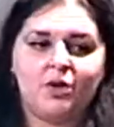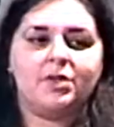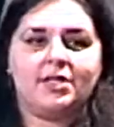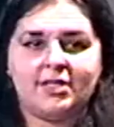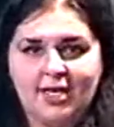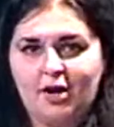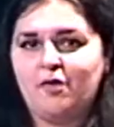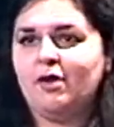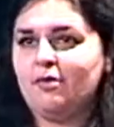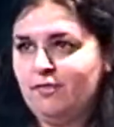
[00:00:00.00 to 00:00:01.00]
was a
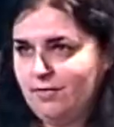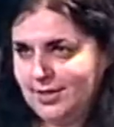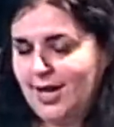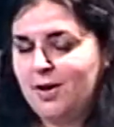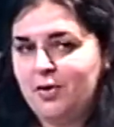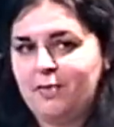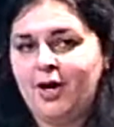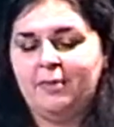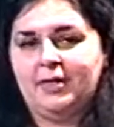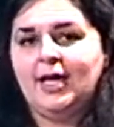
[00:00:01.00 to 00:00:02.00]
secret time with
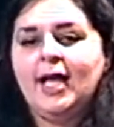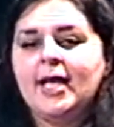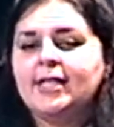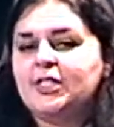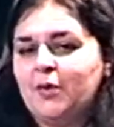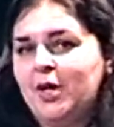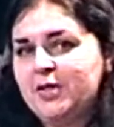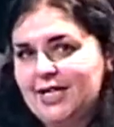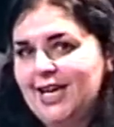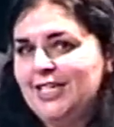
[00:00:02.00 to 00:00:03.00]
Baba, so I
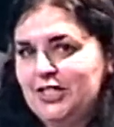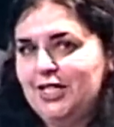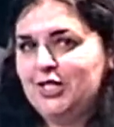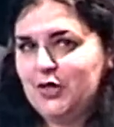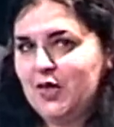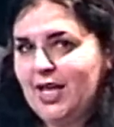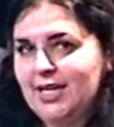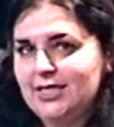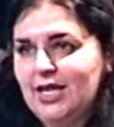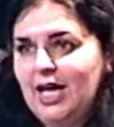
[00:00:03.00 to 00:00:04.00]
would occasionally do
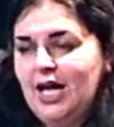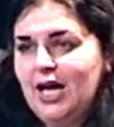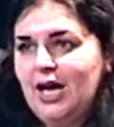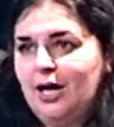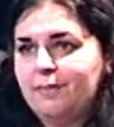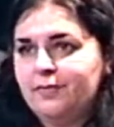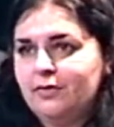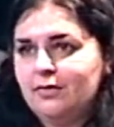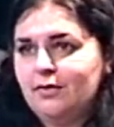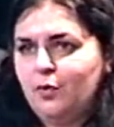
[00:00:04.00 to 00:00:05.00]
that.
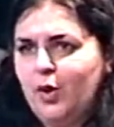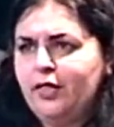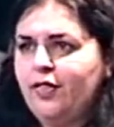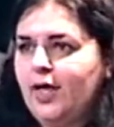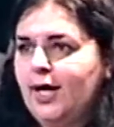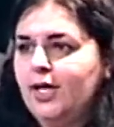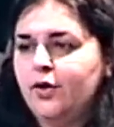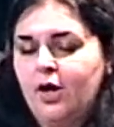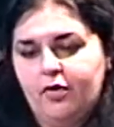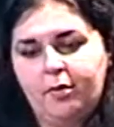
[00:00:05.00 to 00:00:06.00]
One thing, I
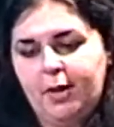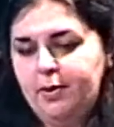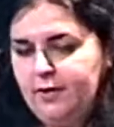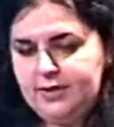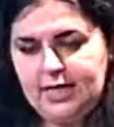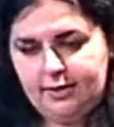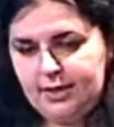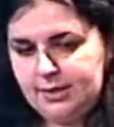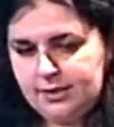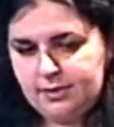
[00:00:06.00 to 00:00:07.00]
know other people have
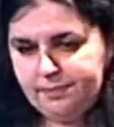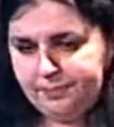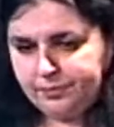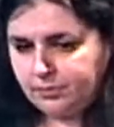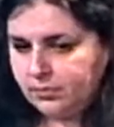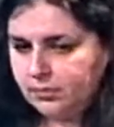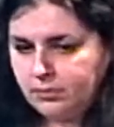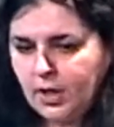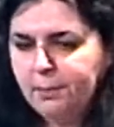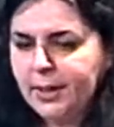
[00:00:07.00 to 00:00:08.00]
said
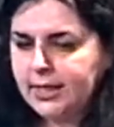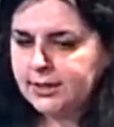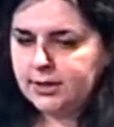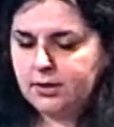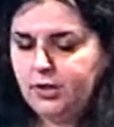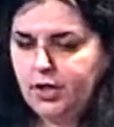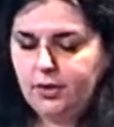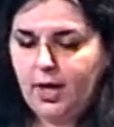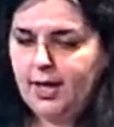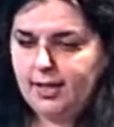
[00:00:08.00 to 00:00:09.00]
this, but, you
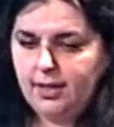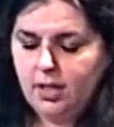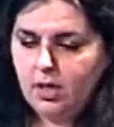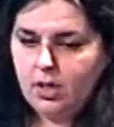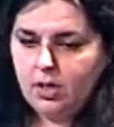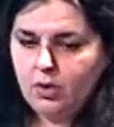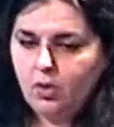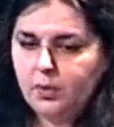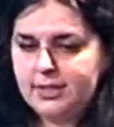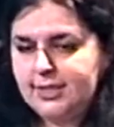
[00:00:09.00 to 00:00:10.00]
know, I
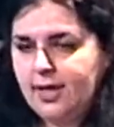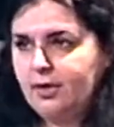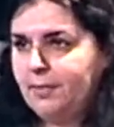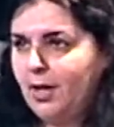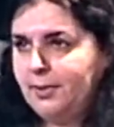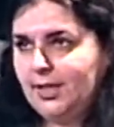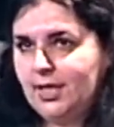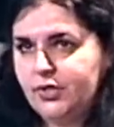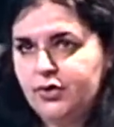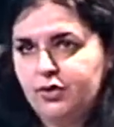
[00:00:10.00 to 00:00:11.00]
always say that Baba
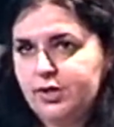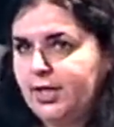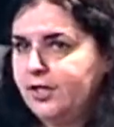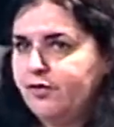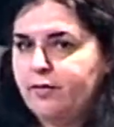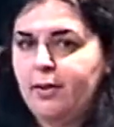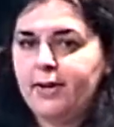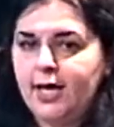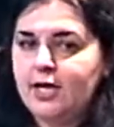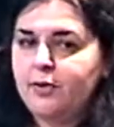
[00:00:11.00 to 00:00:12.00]
and I talked. I don't
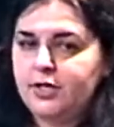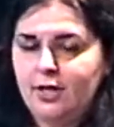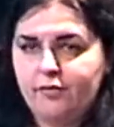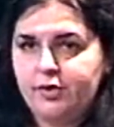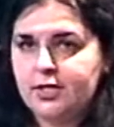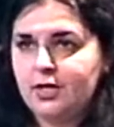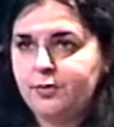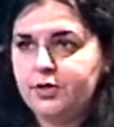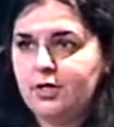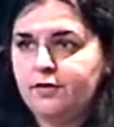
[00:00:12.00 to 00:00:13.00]
remember anybody ever
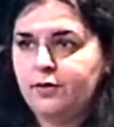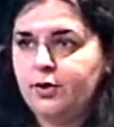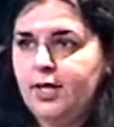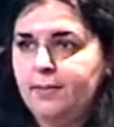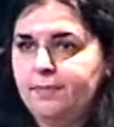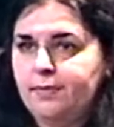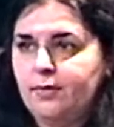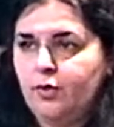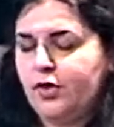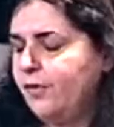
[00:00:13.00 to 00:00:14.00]
interpreting for
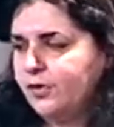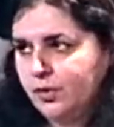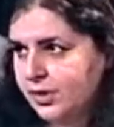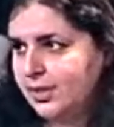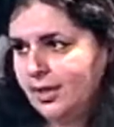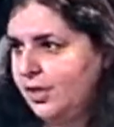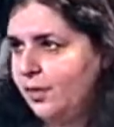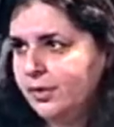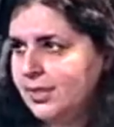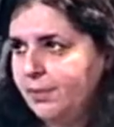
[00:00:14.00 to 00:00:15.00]
him, although, of course, you
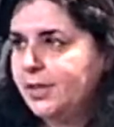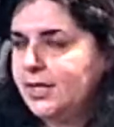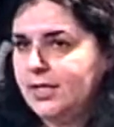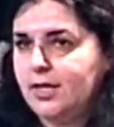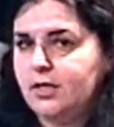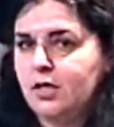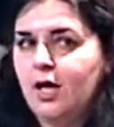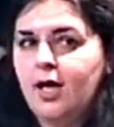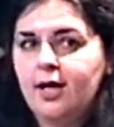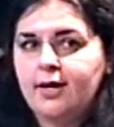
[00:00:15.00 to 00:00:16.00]
know, somebody
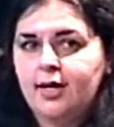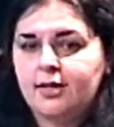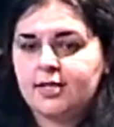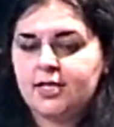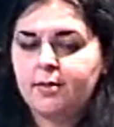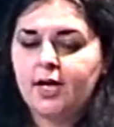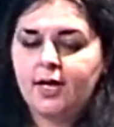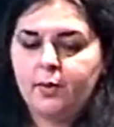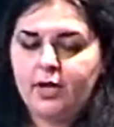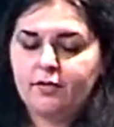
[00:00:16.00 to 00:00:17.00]
did. And
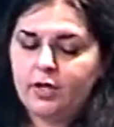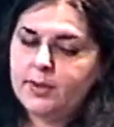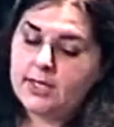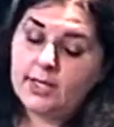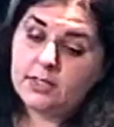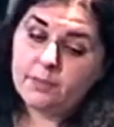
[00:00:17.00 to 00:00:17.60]
similarly, whenever I was in his